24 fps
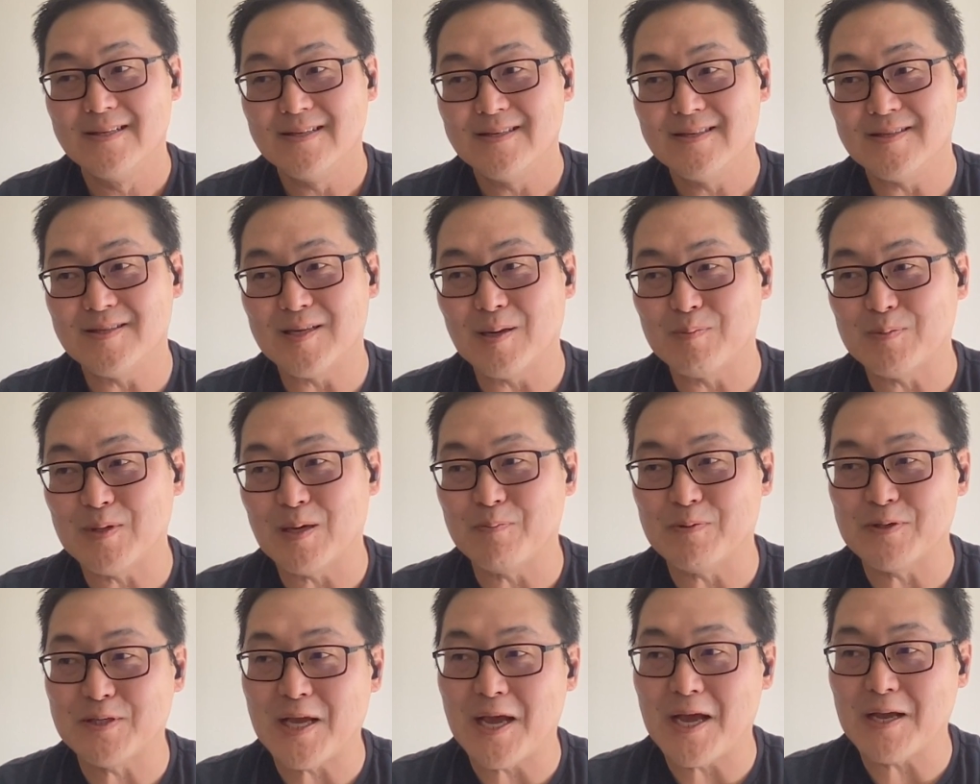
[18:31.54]
stepped
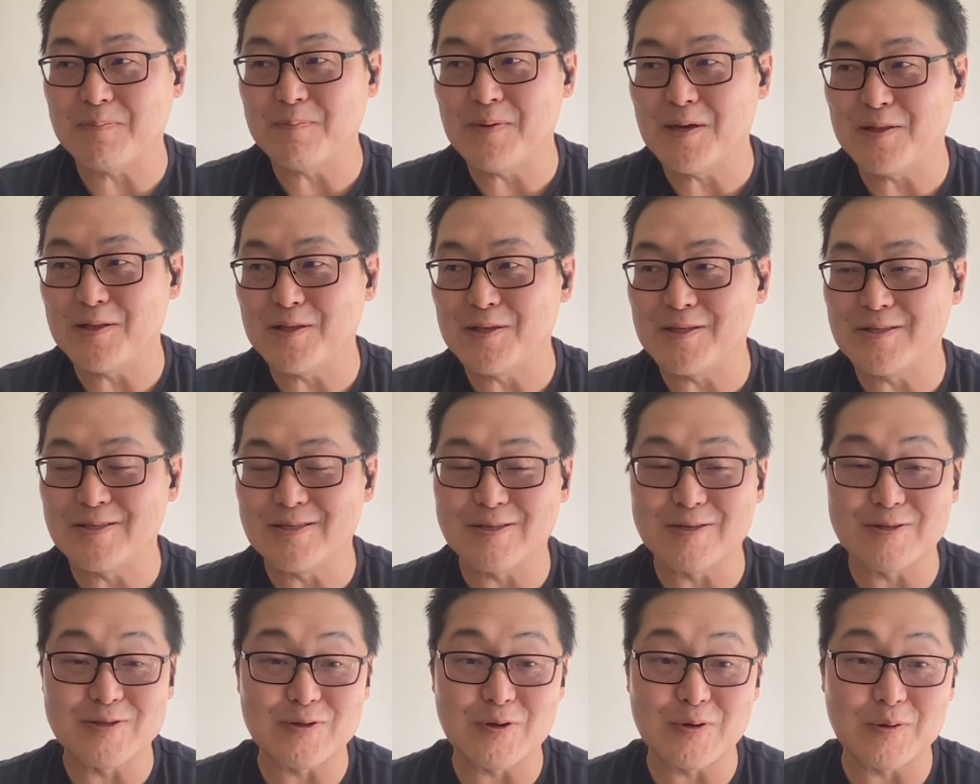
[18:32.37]
up attack methods
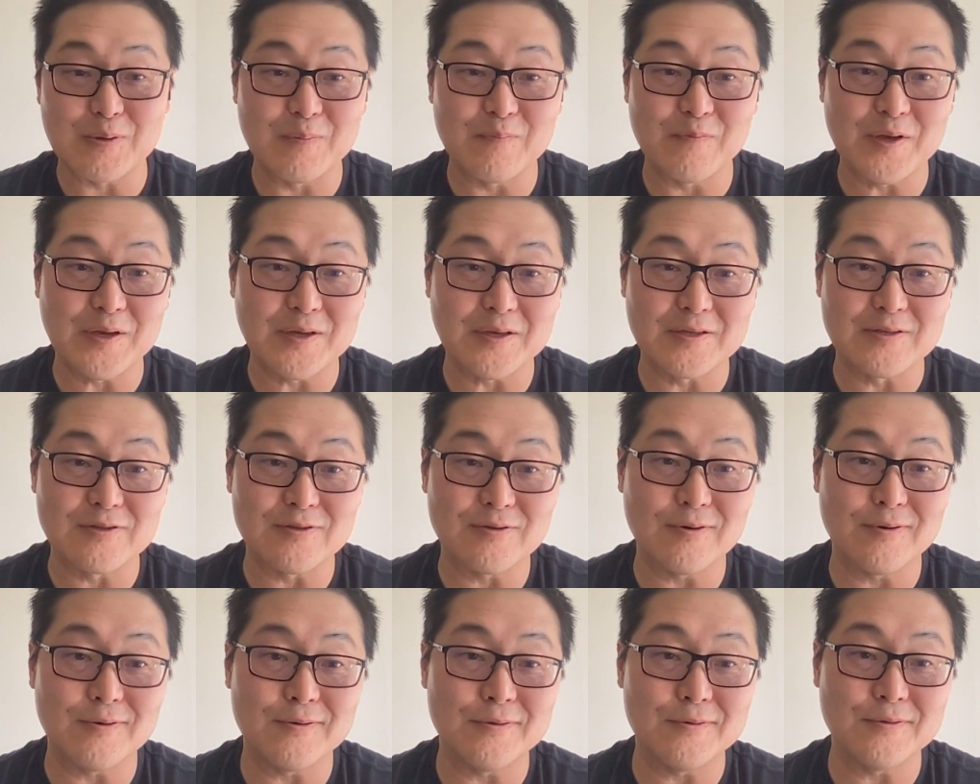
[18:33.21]
to circumvent
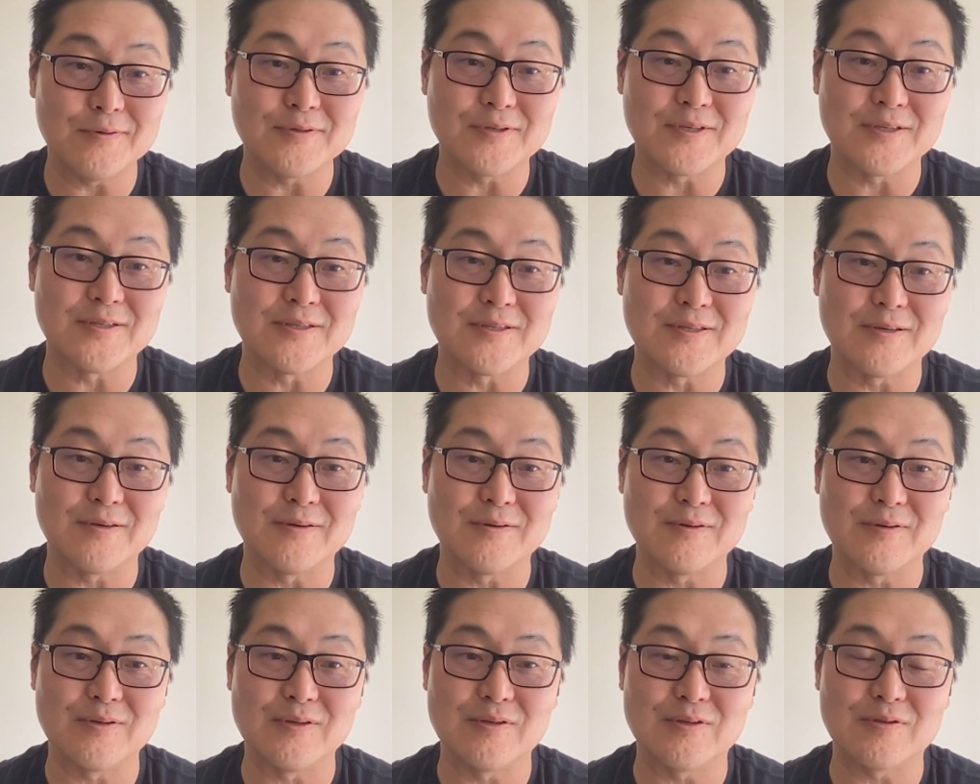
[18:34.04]
controls. And so
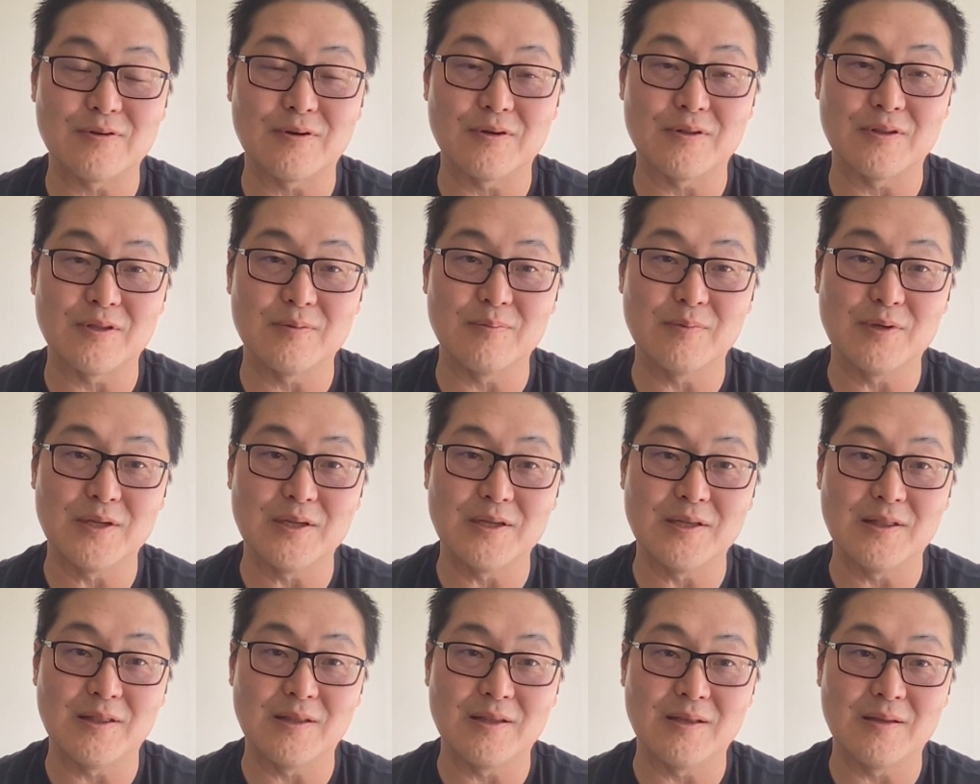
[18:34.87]
you started
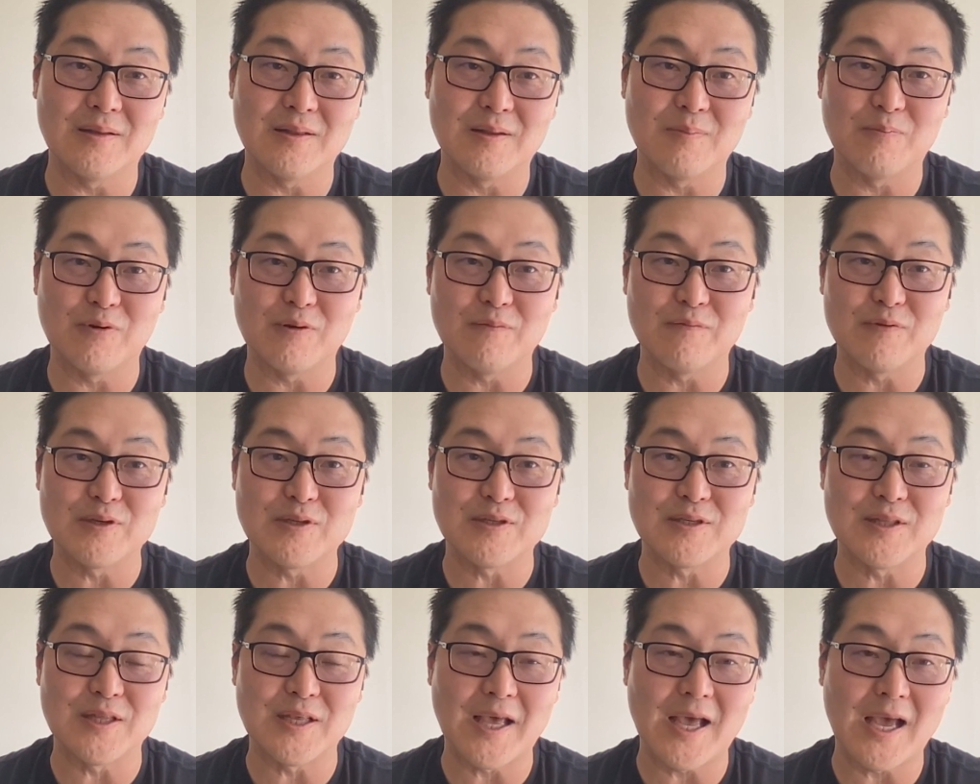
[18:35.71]
limiting the
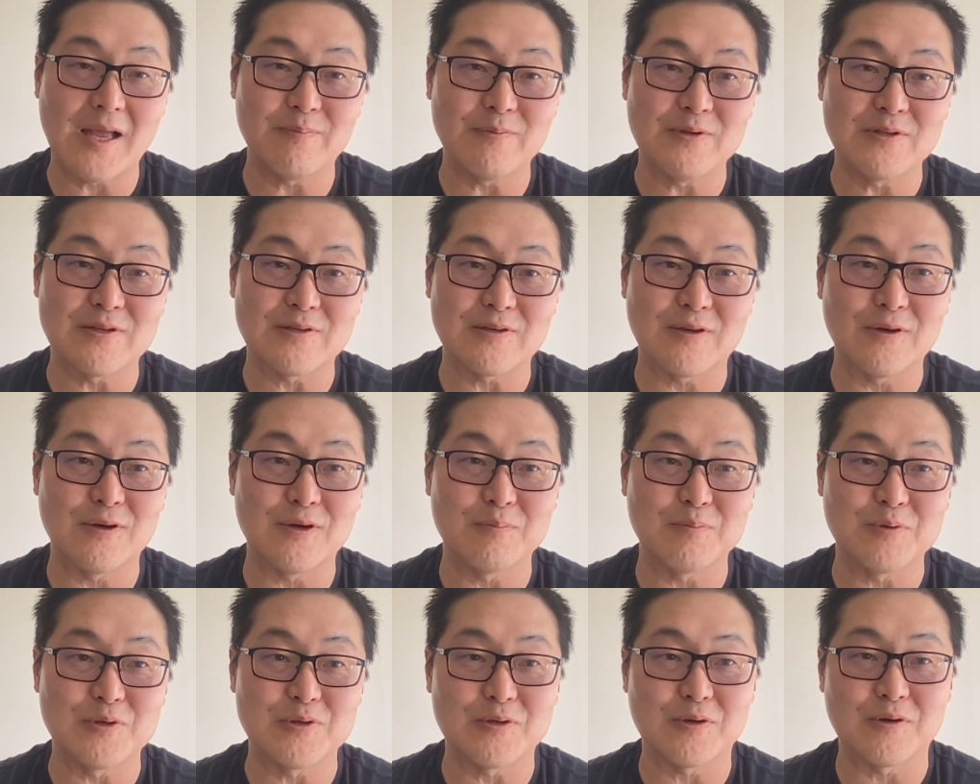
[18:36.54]
privilege in the admin
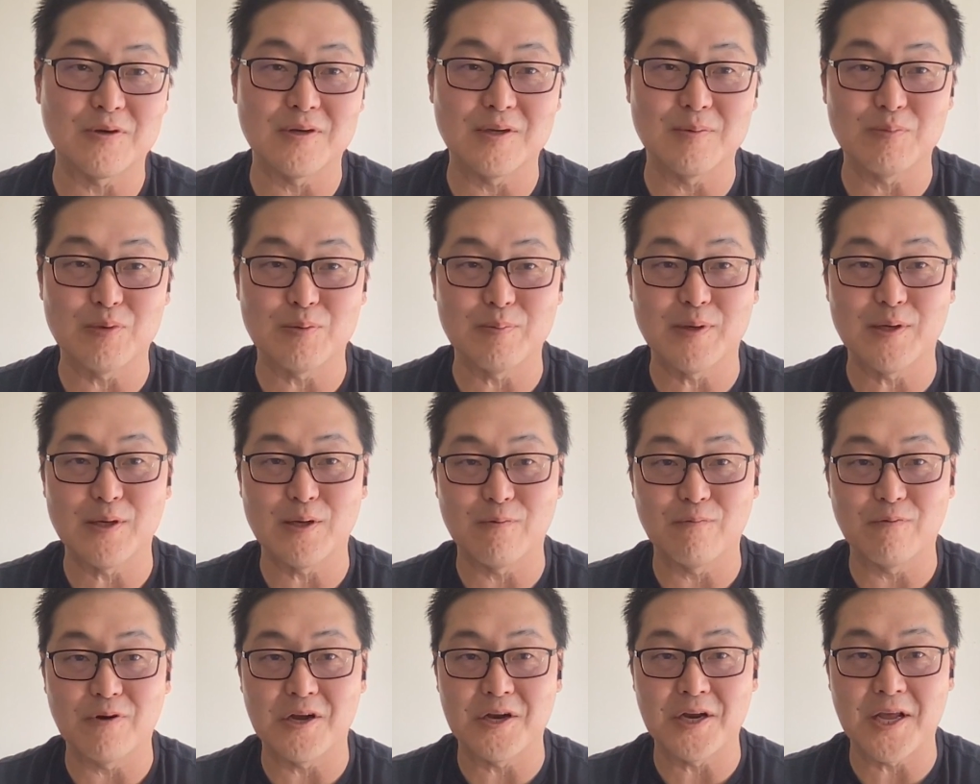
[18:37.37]
scope. You started
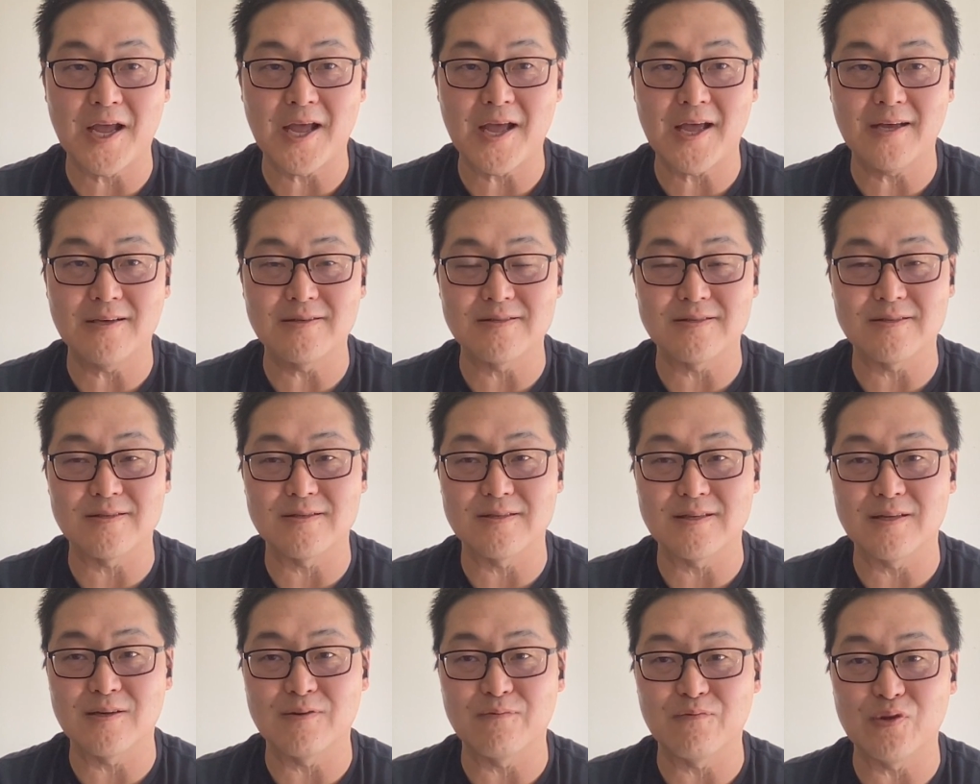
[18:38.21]
implementing run as.
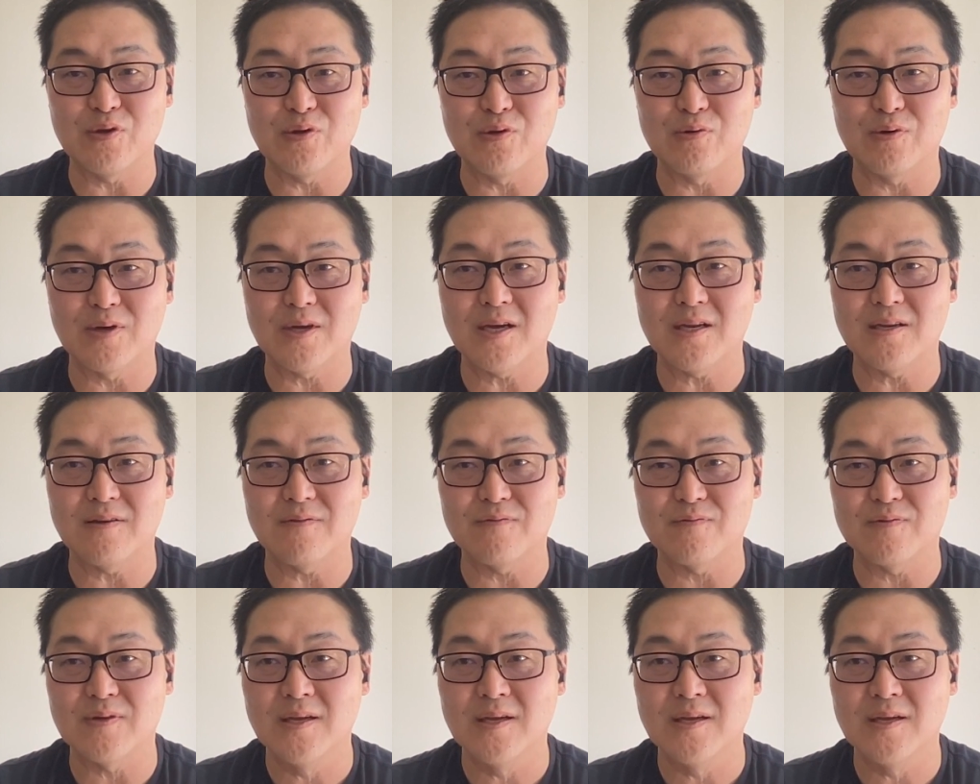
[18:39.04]
And then if you kind of